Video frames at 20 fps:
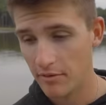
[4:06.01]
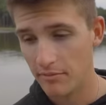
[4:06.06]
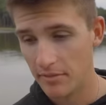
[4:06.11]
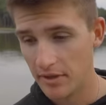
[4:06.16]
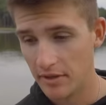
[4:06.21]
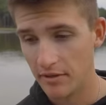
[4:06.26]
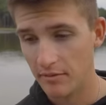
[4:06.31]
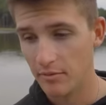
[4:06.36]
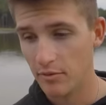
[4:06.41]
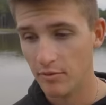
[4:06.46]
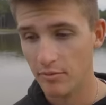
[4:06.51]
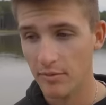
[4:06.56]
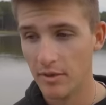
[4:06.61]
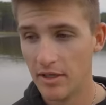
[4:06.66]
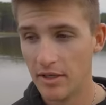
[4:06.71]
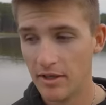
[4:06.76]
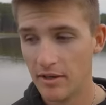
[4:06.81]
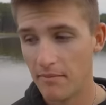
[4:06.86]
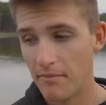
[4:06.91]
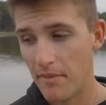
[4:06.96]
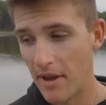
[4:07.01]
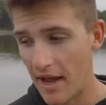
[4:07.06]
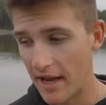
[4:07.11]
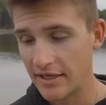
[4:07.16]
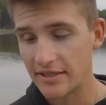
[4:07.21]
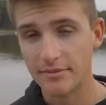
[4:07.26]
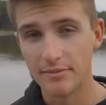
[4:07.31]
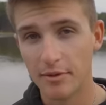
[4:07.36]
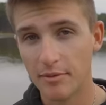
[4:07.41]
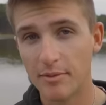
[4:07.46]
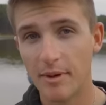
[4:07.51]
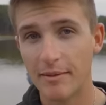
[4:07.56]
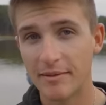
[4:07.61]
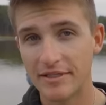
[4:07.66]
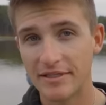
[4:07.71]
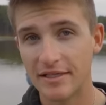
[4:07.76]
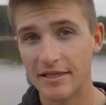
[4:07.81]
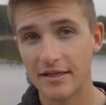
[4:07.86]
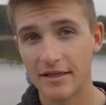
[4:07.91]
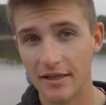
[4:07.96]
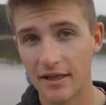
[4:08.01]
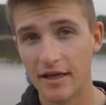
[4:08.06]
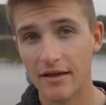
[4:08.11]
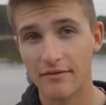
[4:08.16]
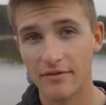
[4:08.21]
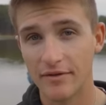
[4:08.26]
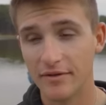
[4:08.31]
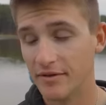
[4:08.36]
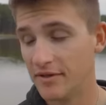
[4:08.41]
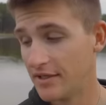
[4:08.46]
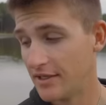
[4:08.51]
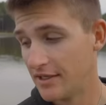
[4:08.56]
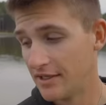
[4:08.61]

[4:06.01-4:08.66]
minimum, maximum I would say 11,